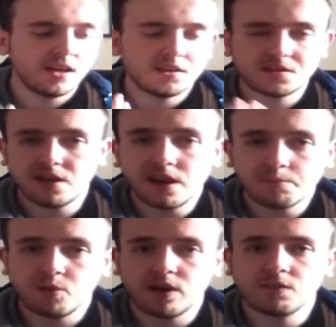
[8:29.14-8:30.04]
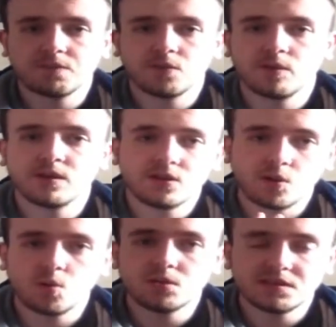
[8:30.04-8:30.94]
turning point for not
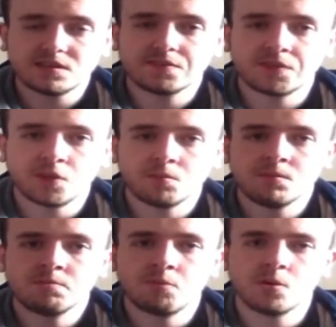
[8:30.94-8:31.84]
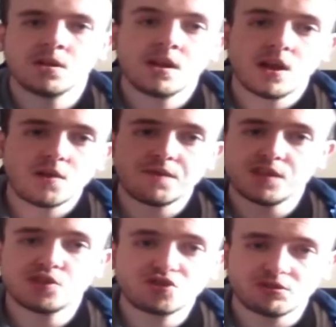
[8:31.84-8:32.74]
only this film, but for
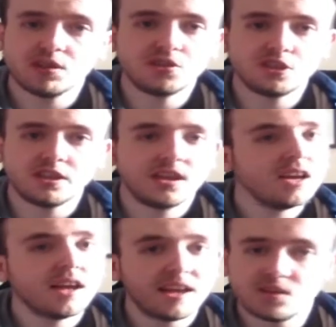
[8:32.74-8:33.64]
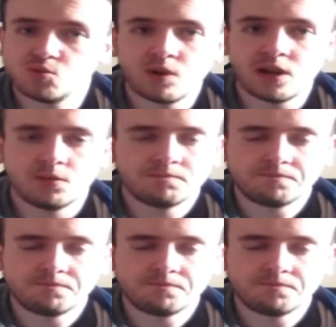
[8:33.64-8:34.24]
this trilogy as well.